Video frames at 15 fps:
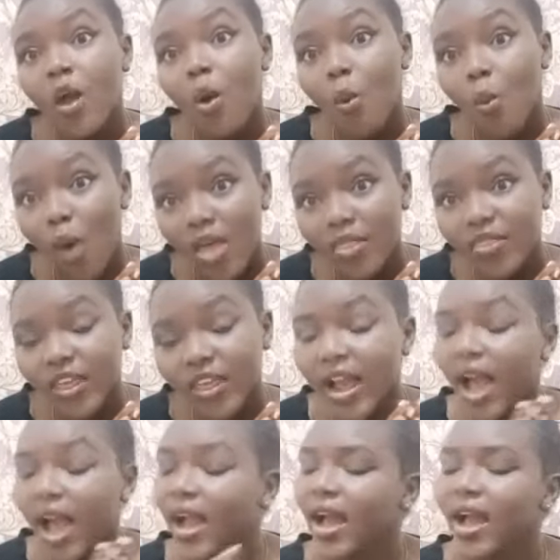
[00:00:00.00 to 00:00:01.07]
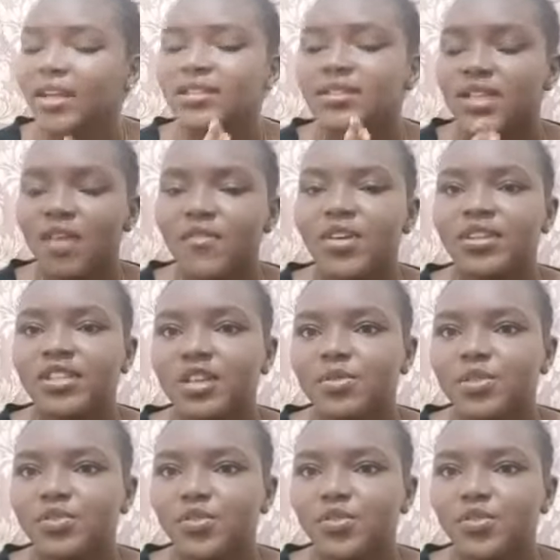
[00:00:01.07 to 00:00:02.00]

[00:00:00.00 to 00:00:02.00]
one thing I got seven tips for